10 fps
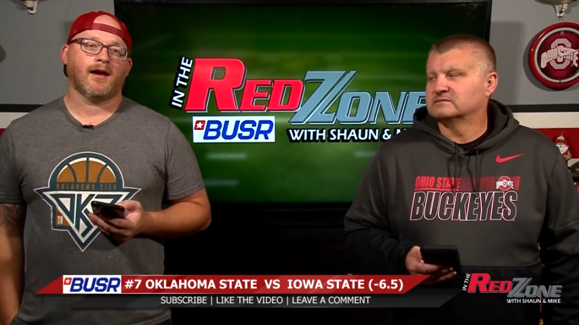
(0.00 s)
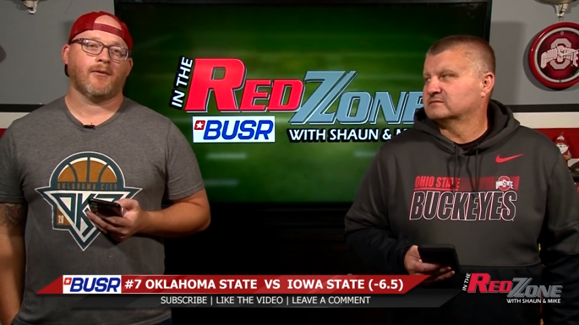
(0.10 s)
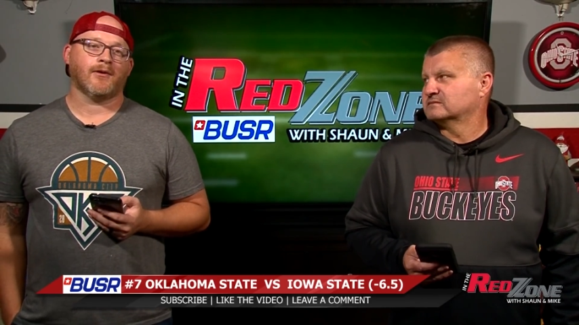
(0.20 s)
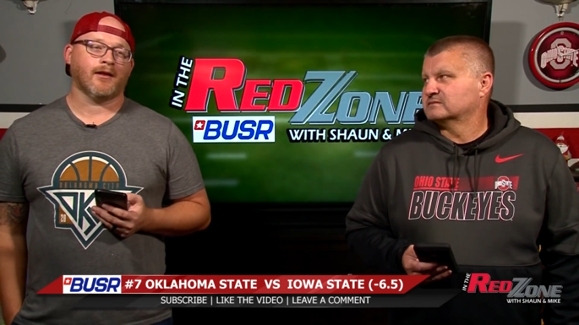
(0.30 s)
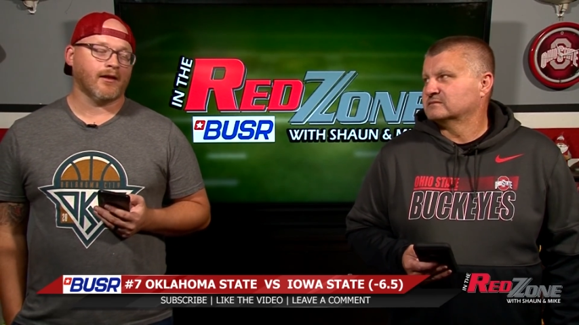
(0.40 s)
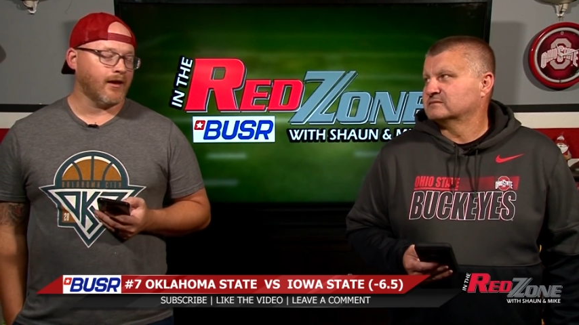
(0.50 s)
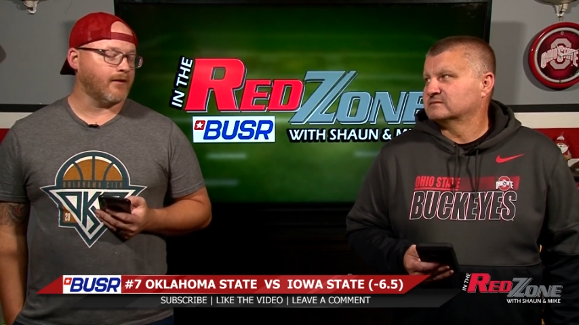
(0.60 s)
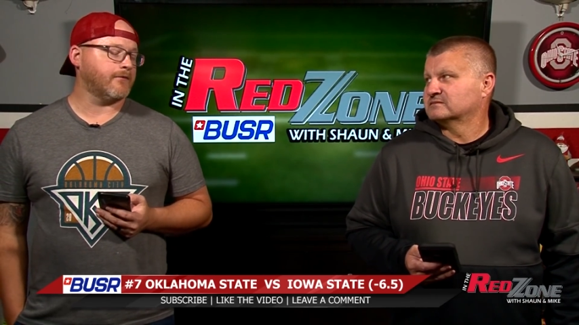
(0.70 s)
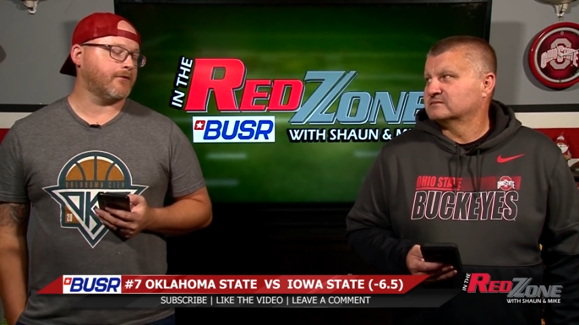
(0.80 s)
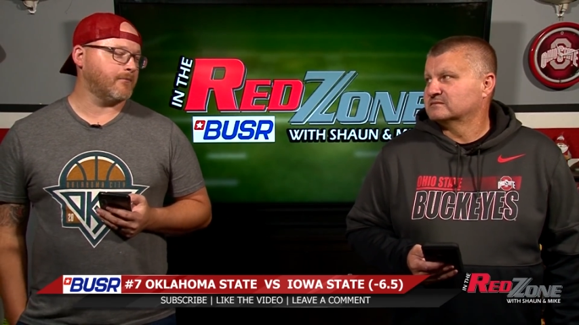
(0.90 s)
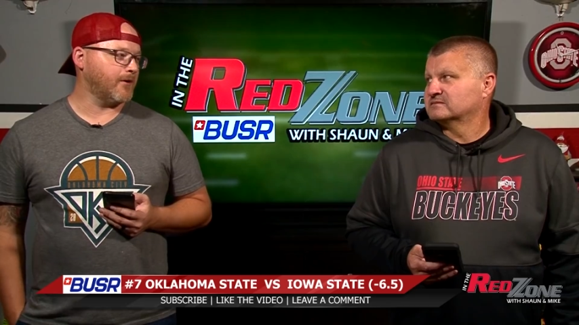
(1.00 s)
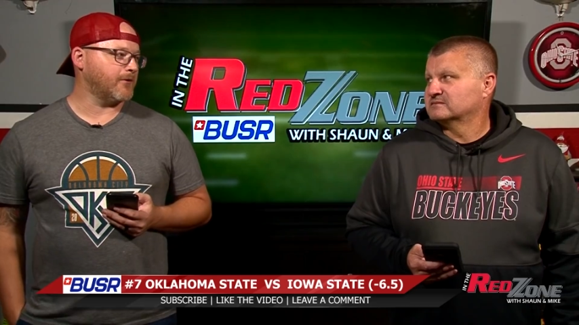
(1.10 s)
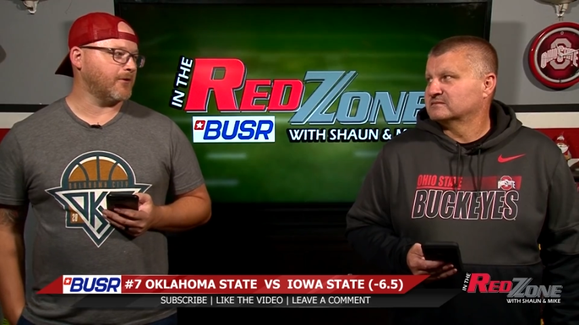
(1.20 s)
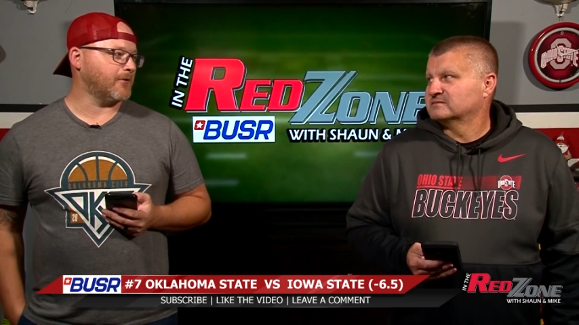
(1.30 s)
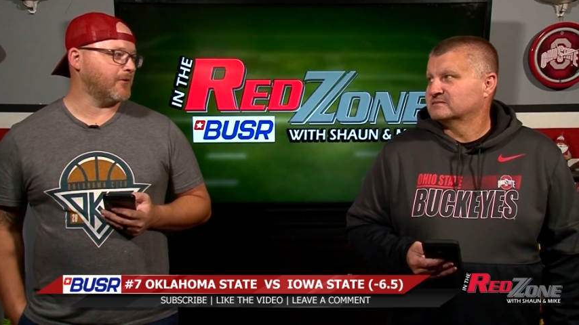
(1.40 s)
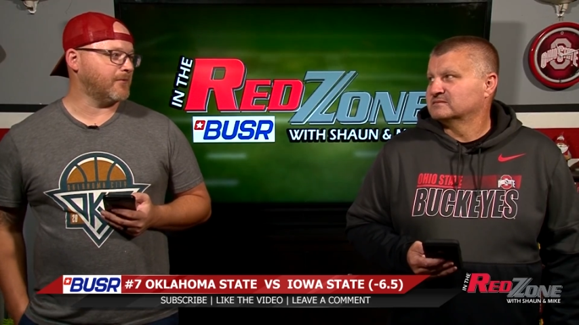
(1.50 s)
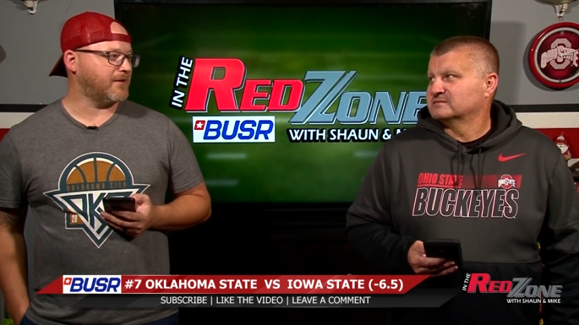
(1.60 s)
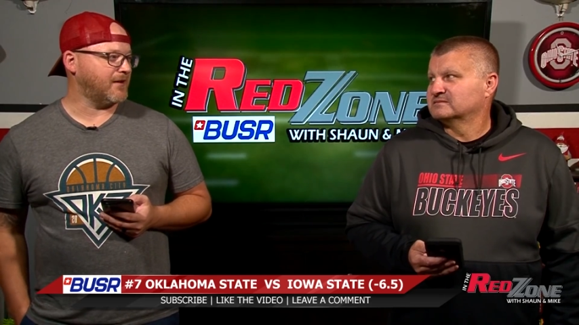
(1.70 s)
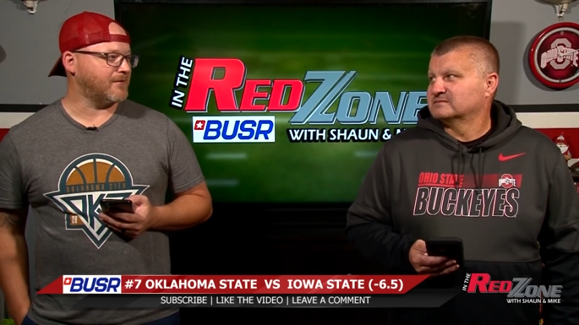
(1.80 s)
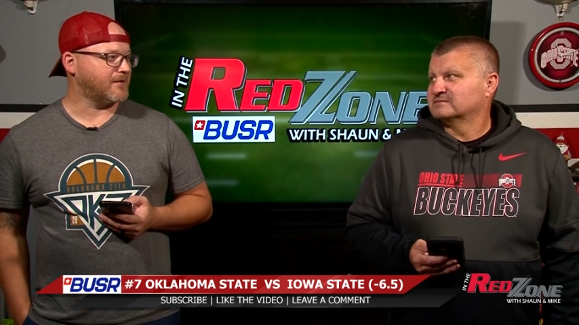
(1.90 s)
Speaker 1: I would love for both Oklahoma
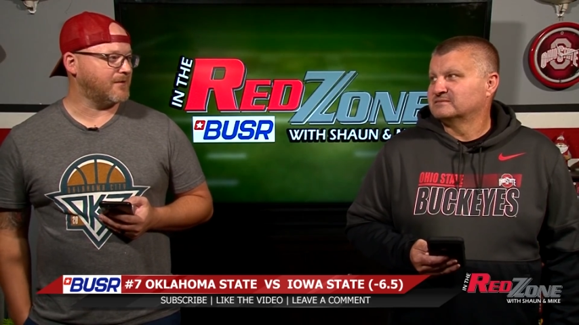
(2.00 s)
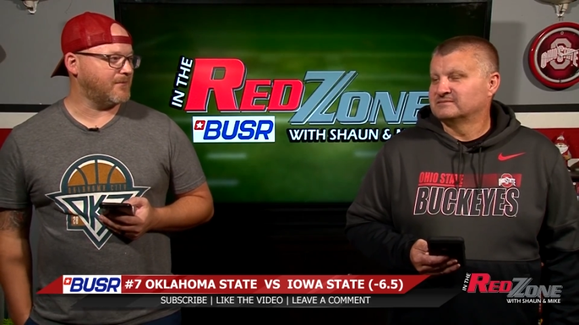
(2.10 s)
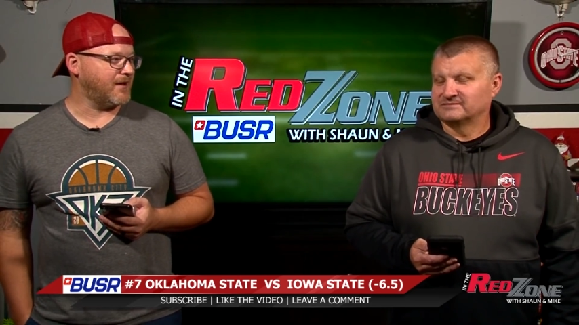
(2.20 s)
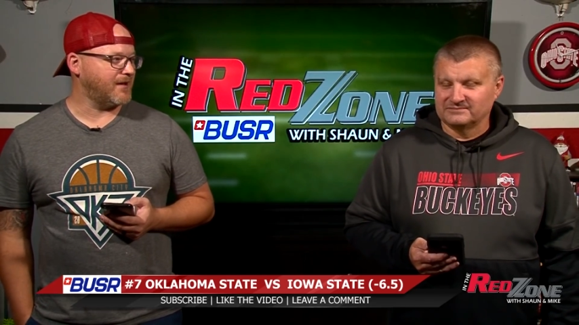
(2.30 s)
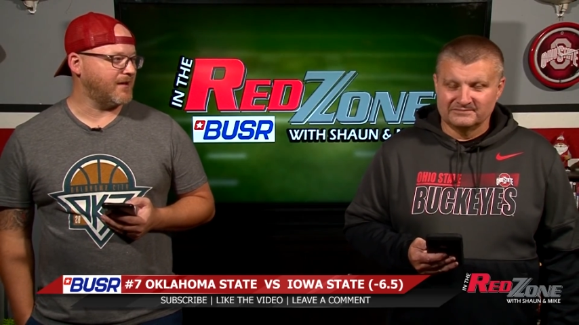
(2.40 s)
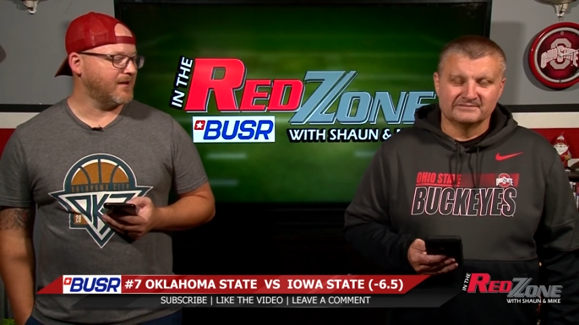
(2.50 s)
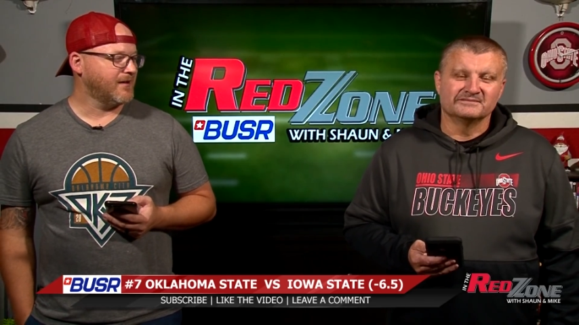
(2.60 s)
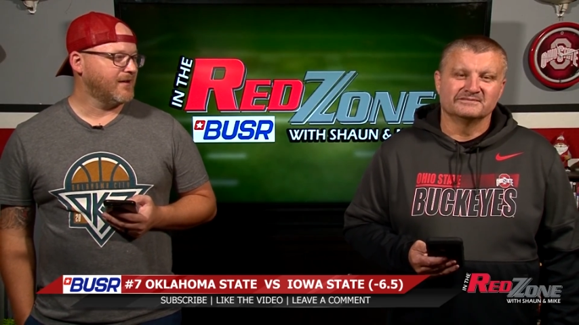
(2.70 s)
teams to be